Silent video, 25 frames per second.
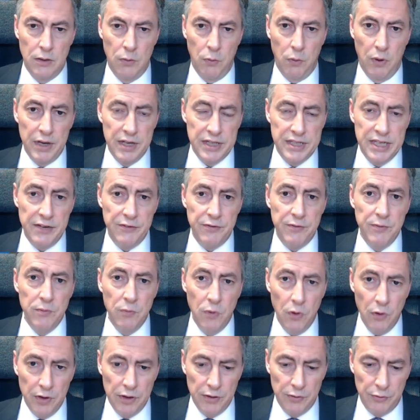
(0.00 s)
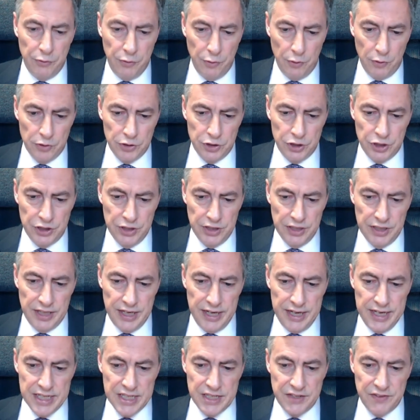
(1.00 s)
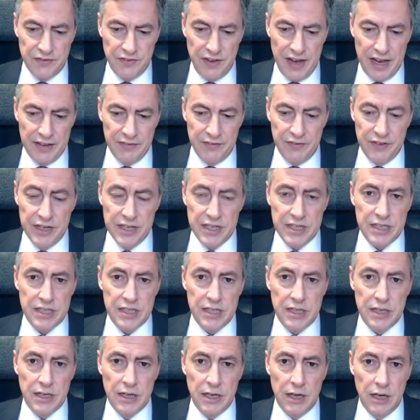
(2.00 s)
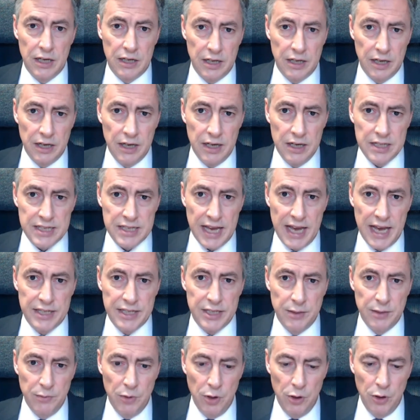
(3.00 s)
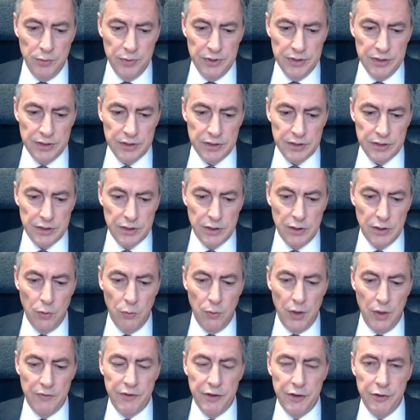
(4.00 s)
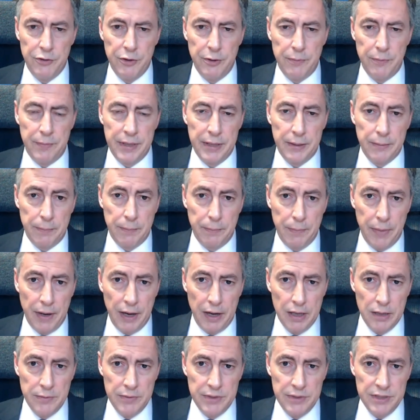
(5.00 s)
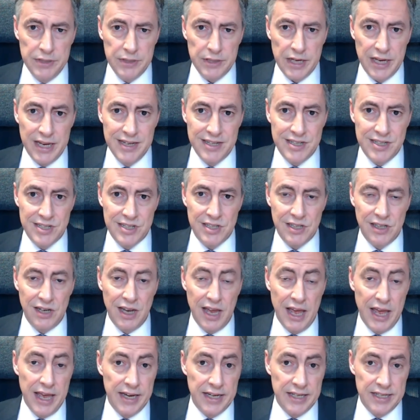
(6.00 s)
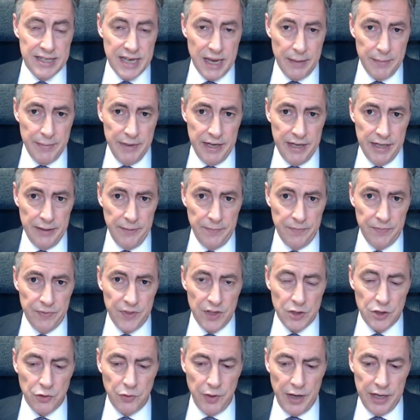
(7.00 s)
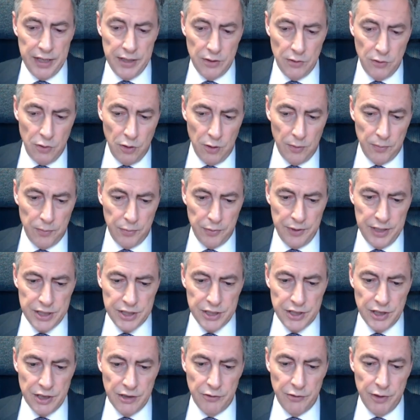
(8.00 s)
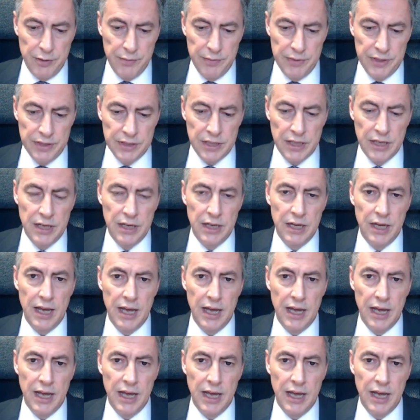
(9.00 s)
What is even more unfortunate is that this occurs at a moment where the European Parliament is still examining the Trade and Cooperation Agreement